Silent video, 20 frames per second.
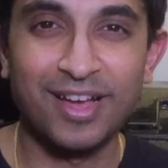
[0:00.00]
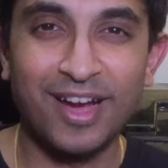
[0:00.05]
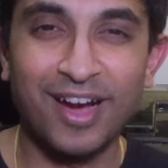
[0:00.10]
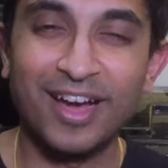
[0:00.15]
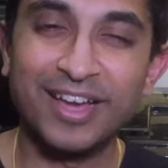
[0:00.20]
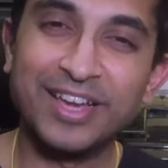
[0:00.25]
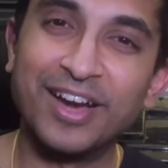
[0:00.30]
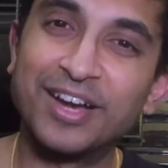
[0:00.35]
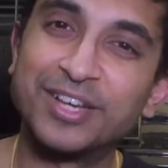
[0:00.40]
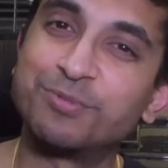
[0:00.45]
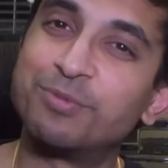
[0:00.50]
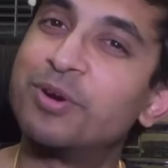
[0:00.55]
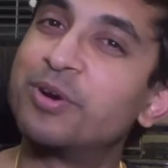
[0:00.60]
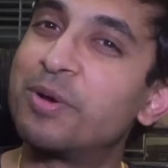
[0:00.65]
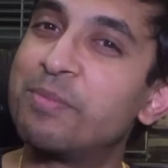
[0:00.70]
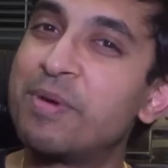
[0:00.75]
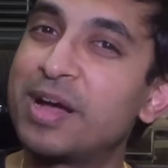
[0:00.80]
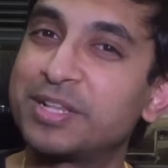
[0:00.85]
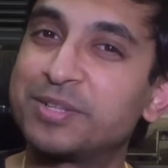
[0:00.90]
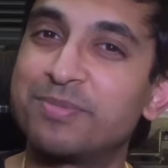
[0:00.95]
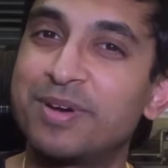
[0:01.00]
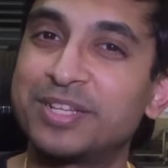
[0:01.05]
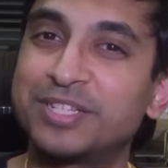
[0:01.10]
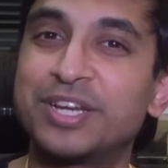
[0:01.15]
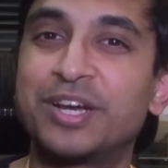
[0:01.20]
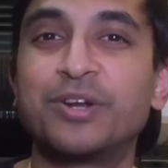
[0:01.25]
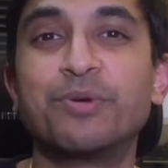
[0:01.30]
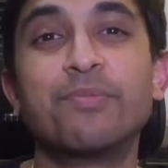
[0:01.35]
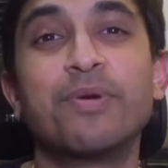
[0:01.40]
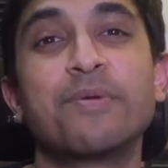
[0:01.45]
Hi guys, welcome back to my
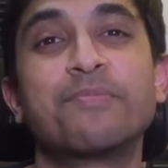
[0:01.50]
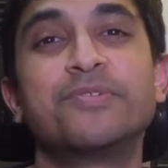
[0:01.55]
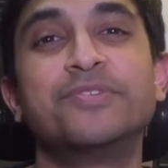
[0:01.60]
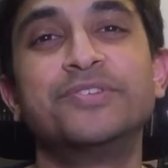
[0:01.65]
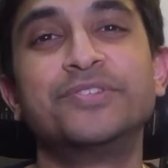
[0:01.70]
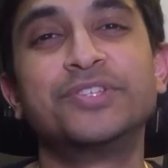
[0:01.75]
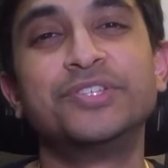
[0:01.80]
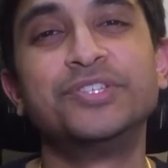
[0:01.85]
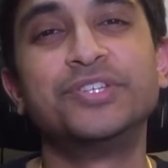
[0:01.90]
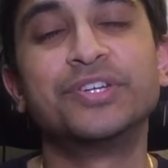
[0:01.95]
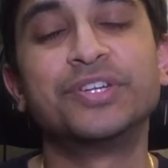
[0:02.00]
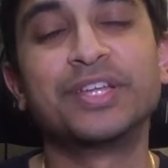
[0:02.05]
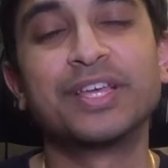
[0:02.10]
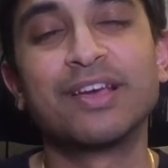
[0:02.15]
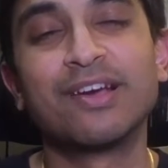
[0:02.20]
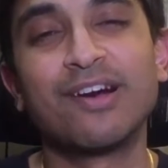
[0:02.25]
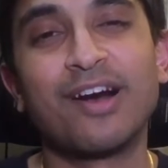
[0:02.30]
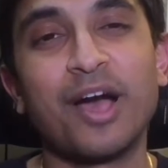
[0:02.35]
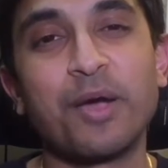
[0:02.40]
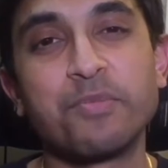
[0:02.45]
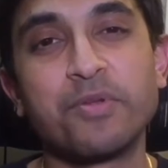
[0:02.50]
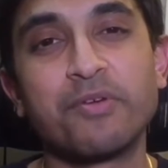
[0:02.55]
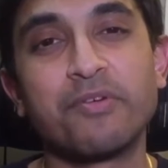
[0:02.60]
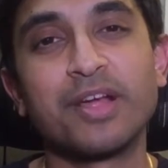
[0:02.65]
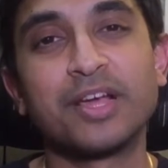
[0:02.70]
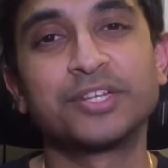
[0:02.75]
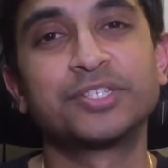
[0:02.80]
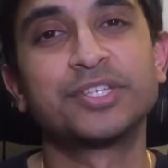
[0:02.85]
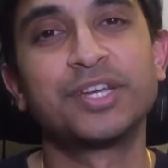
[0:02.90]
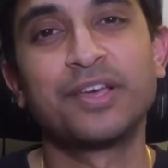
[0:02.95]
channel, My Producer Journey. I'm
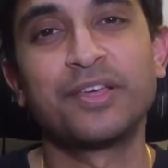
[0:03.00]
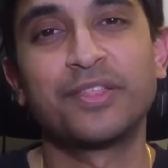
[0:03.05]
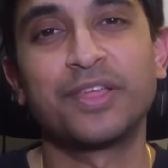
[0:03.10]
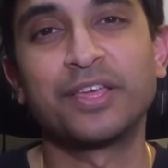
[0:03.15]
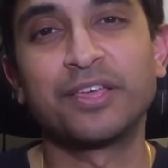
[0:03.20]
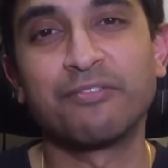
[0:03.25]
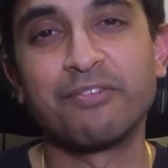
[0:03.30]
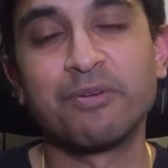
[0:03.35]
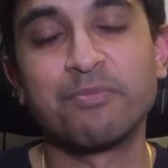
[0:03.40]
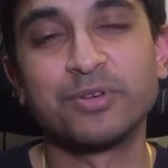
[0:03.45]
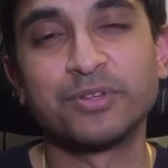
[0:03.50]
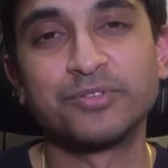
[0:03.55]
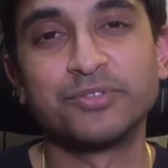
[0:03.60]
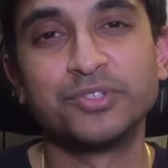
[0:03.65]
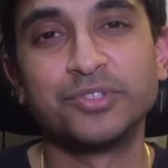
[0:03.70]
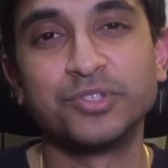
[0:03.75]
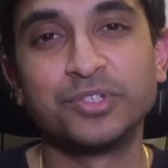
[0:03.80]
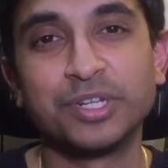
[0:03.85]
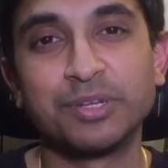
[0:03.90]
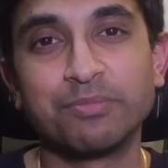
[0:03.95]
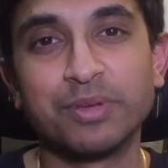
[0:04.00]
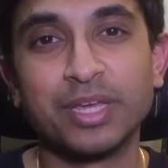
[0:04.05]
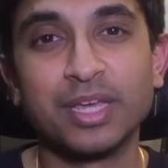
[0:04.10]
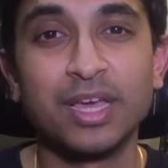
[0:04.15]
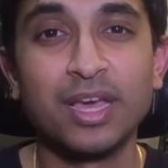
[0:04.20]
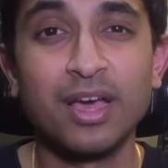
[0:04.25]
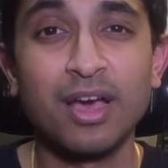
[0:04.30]
Naresh, thank you very much for joining me.